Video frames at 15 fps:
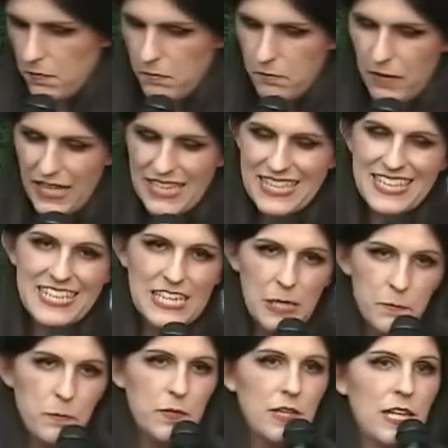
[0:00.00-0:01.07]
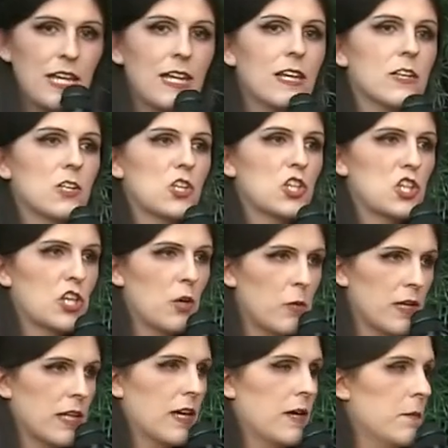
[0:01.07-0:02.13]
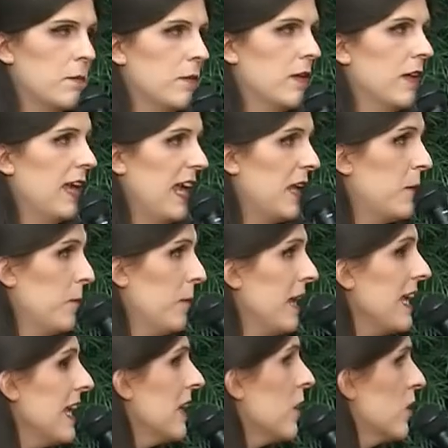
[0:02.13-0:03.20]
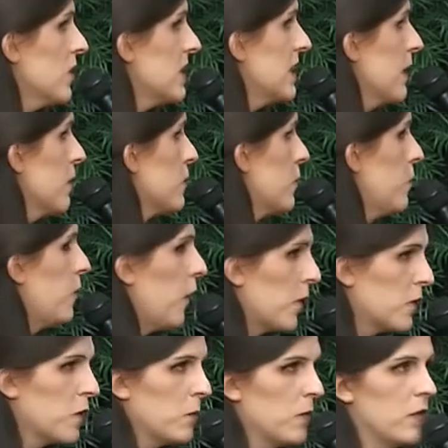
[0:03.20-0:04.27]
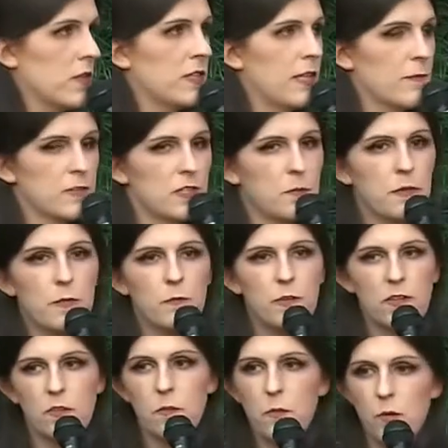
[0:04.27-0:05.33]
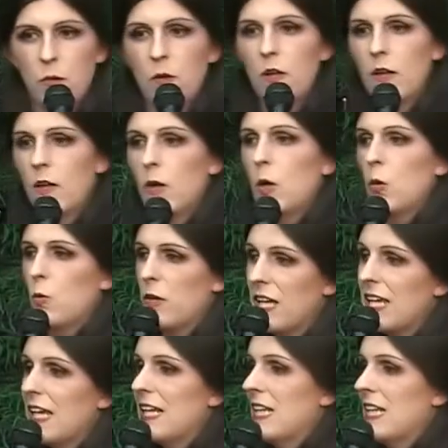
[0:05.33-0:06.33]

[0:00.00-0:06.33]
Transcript: By simply showing up and making ourselves vulnerable enough to be visible, we can